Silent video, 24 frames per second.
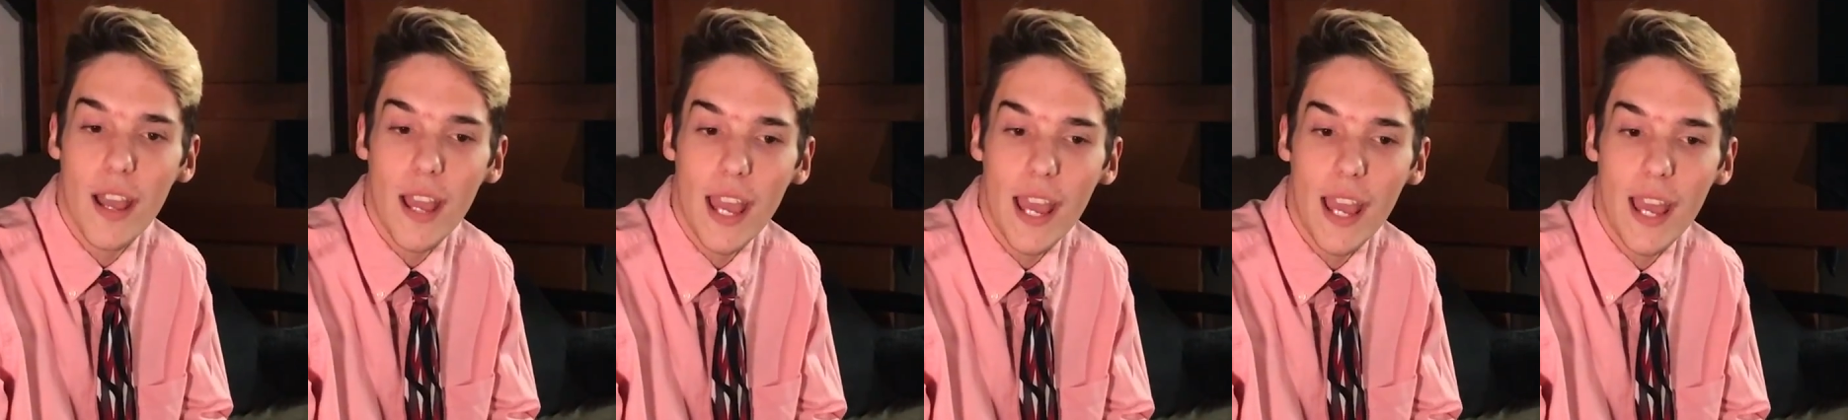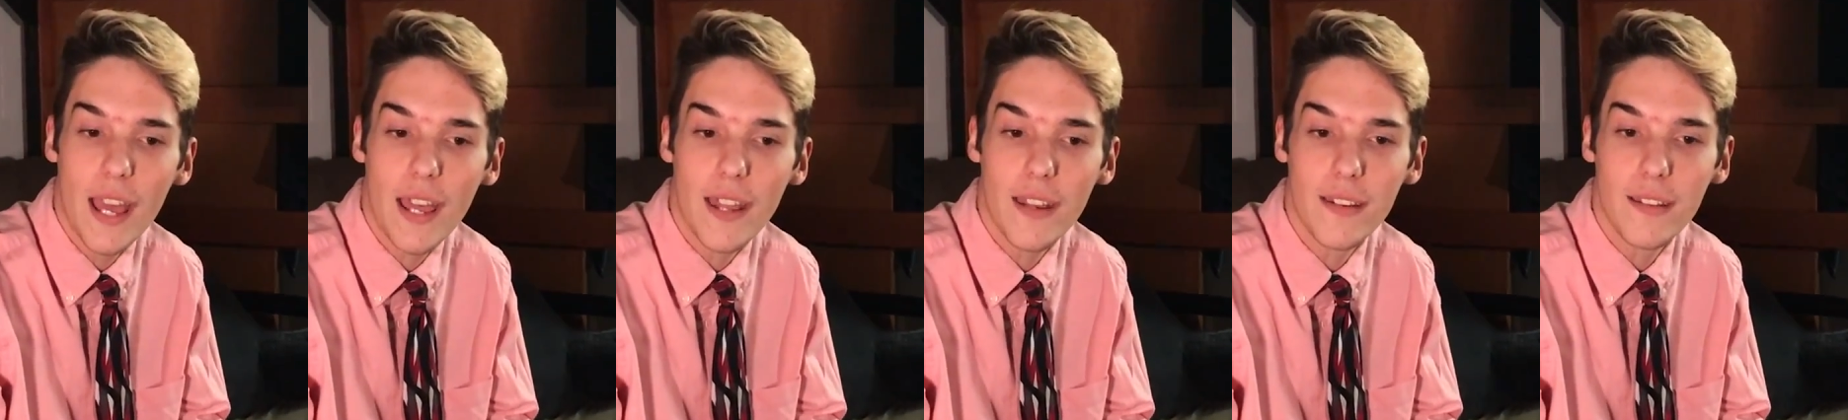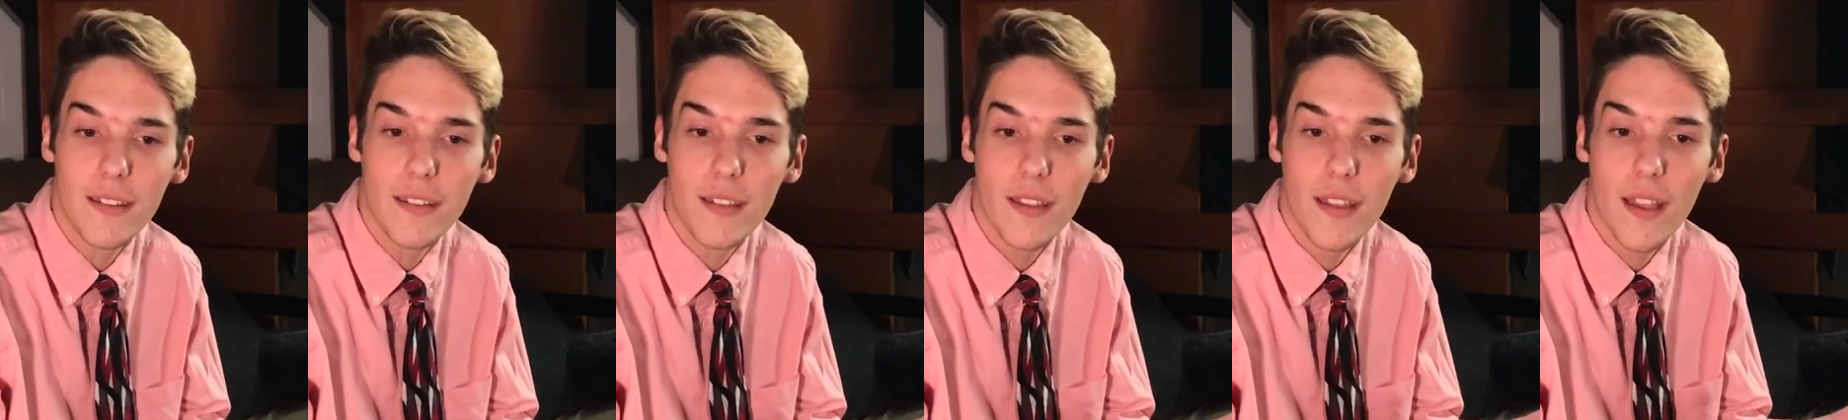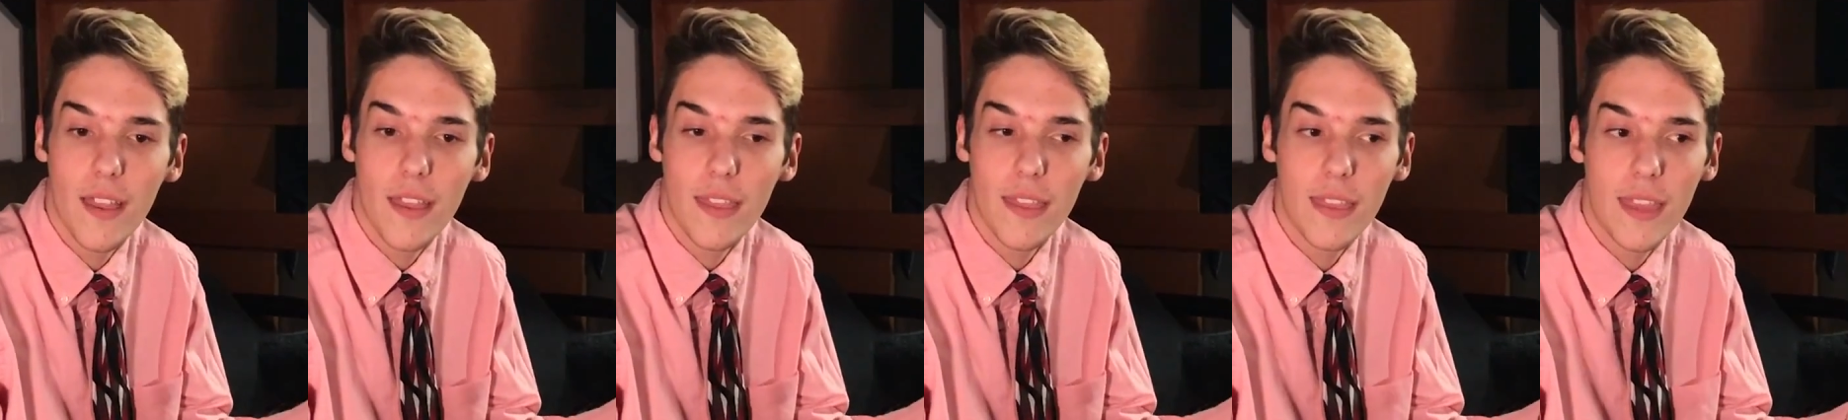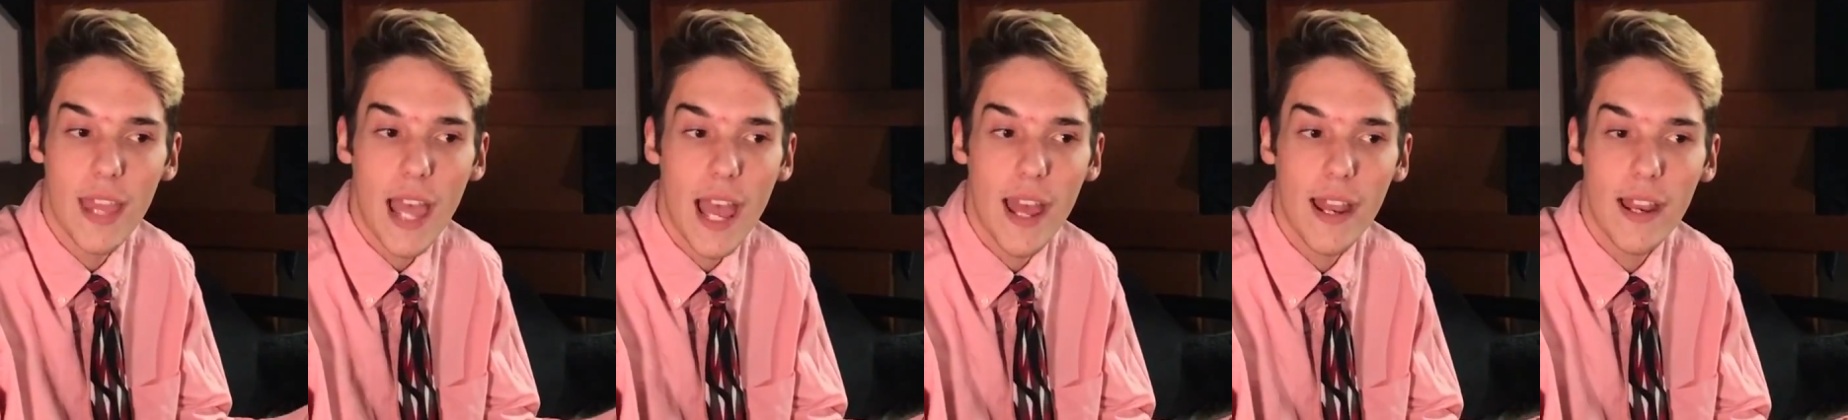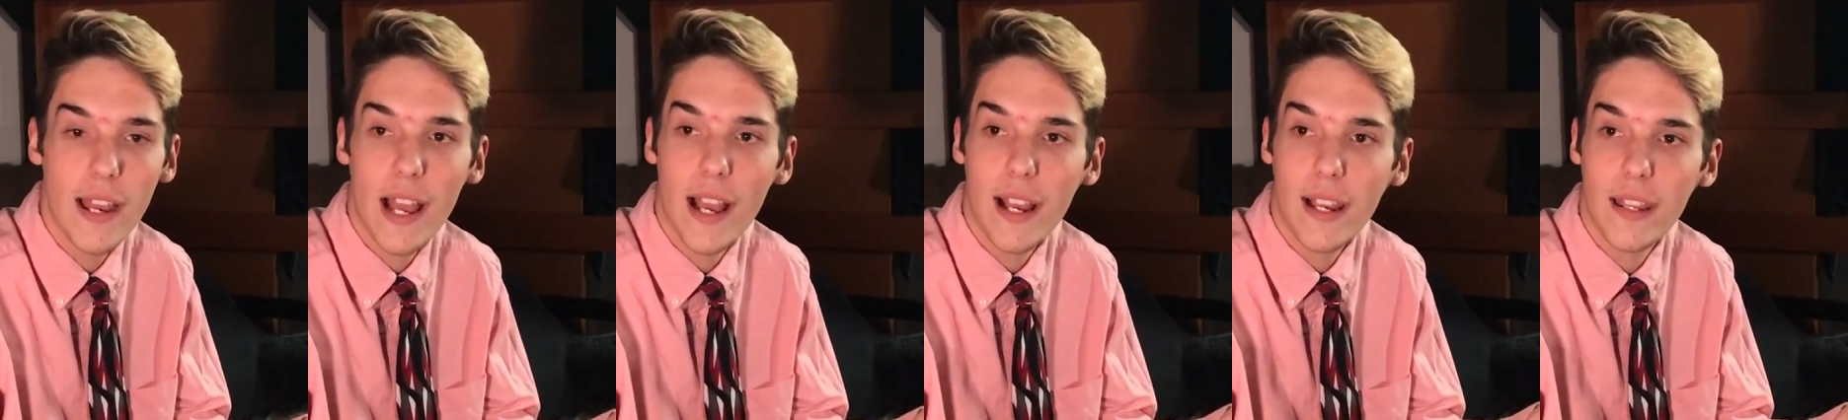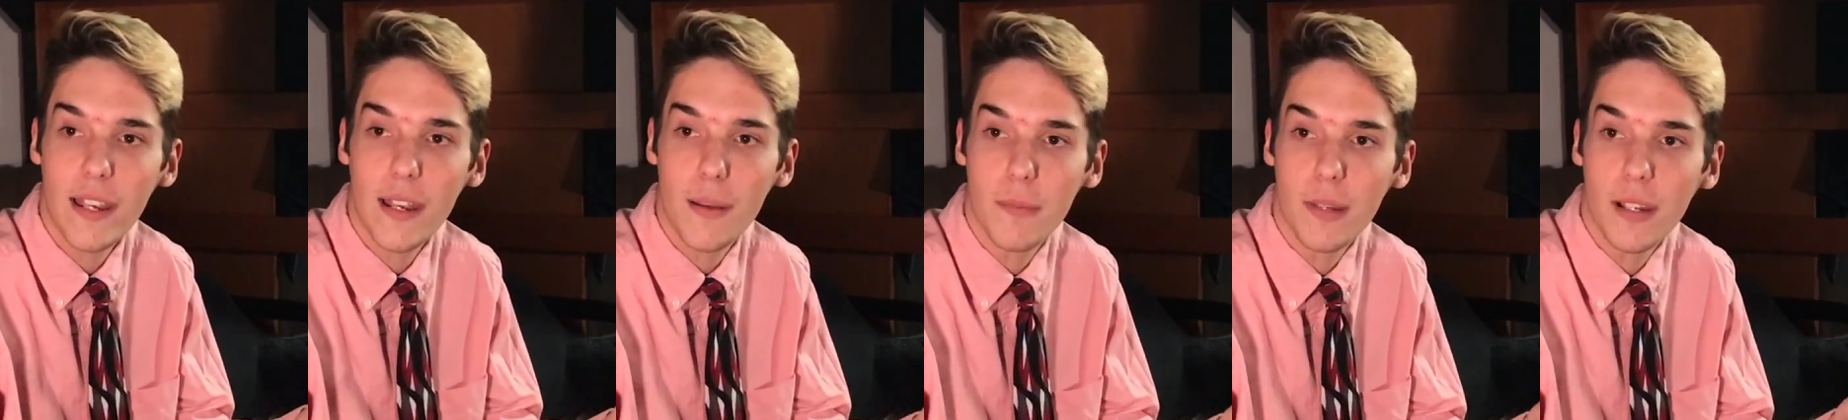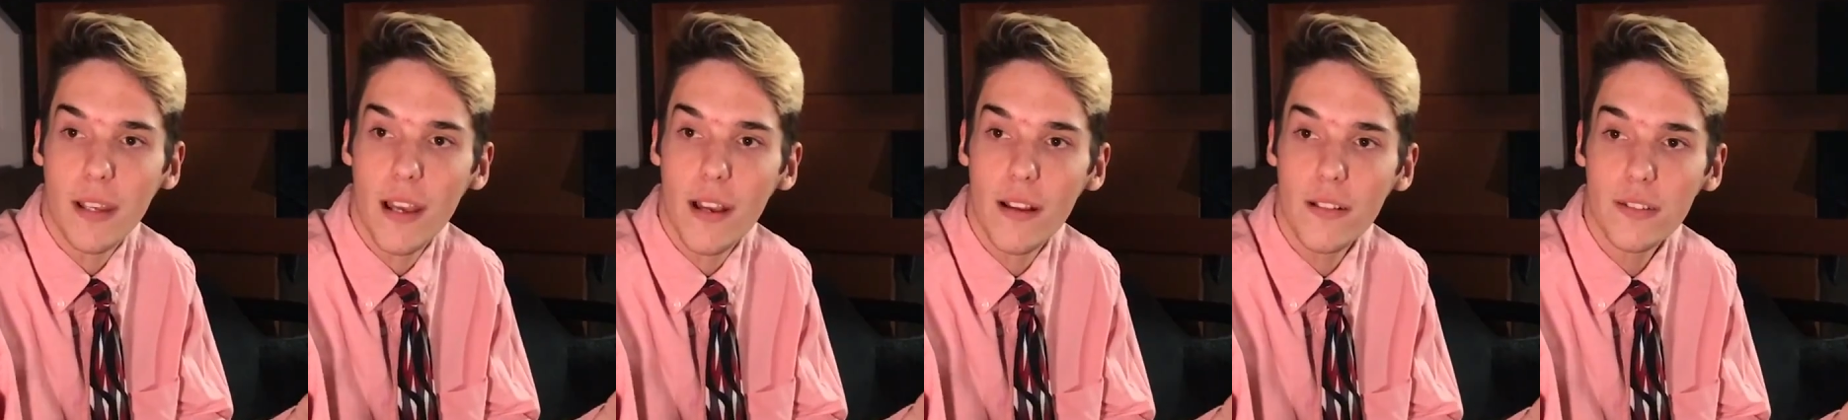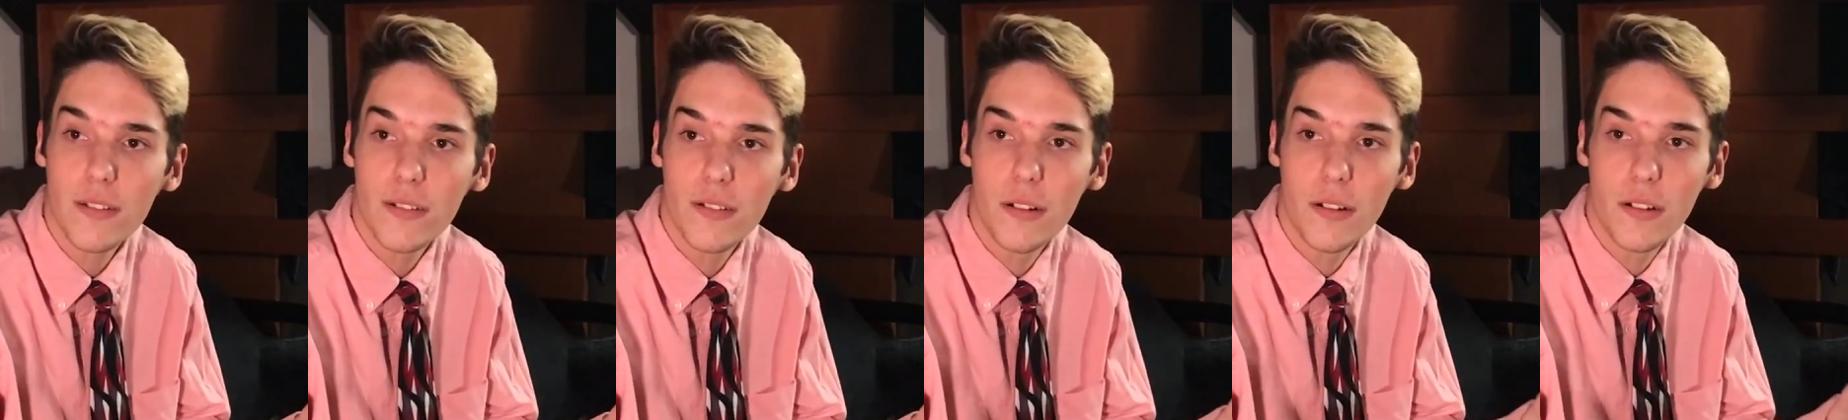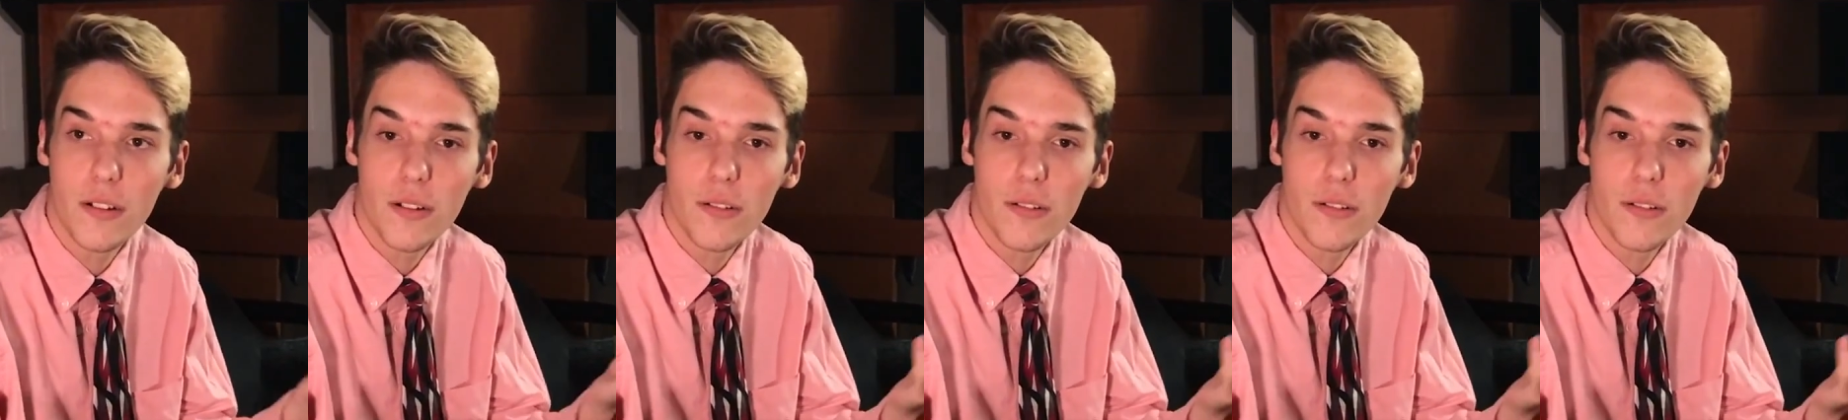and that academic counselor